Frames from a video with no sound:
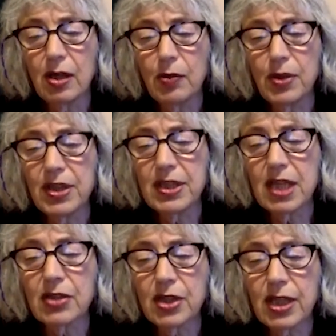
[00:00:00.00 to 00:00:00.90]
When the
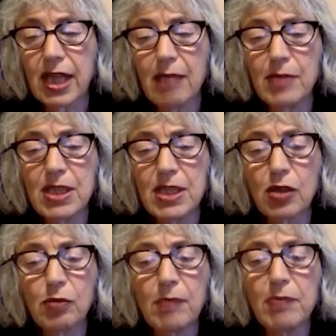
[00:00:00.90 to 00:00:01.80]
doctor came, he
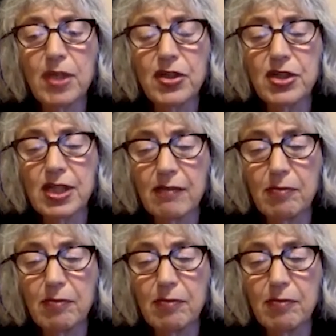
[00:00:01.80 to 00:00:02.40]
told my mother to give